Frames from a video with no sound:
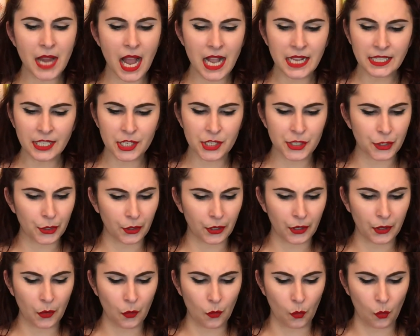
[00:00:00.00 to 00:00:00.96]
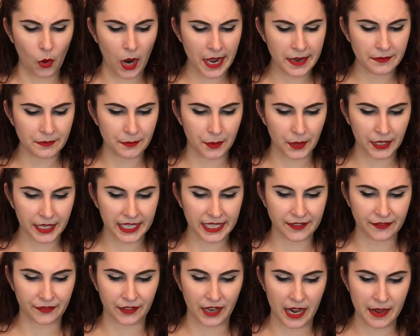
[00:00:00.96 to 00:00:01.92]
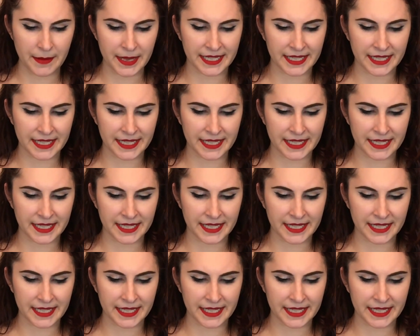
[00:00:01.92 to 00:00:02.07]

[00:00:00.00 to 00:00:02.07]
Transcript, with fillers: not sure what book it's from.